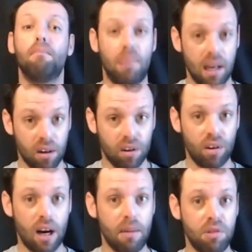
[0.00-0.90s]

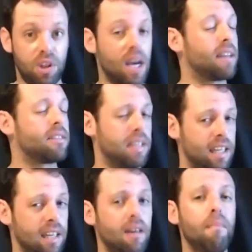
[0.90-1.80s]
Bigger objects
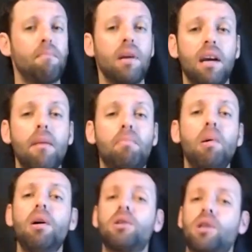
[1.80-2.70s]
need a bigger
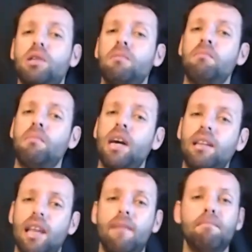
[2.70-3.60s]
push to
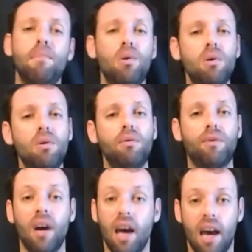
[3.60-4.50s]
make them
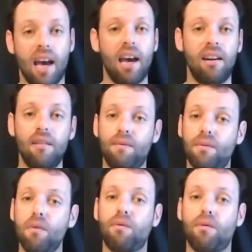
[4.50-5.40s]
move. And if
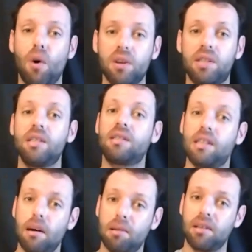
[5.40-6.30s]
the force is
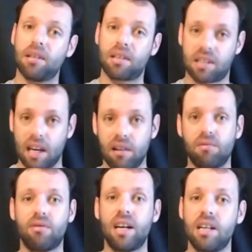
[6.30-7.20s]
doubled,
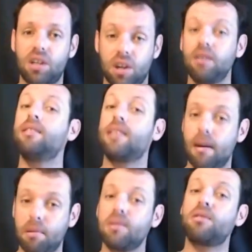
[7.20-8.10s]
acceleration
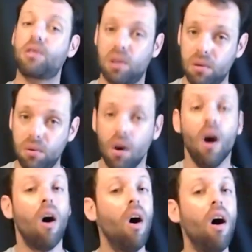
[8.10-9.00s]
doubles too.
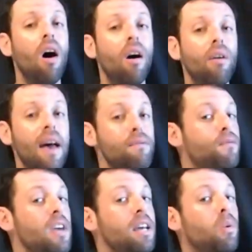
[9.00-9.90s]
Or F
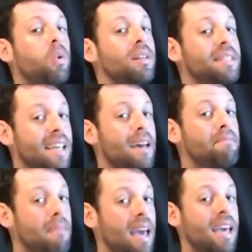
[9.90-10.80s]
equals
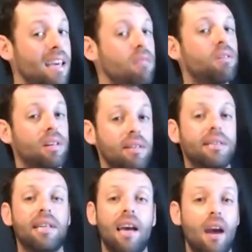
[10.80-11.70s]
MA, you could
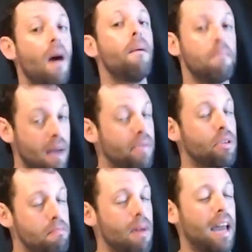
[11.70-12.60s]
say
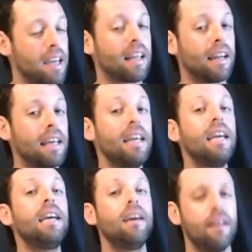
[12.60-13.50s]
mathematically.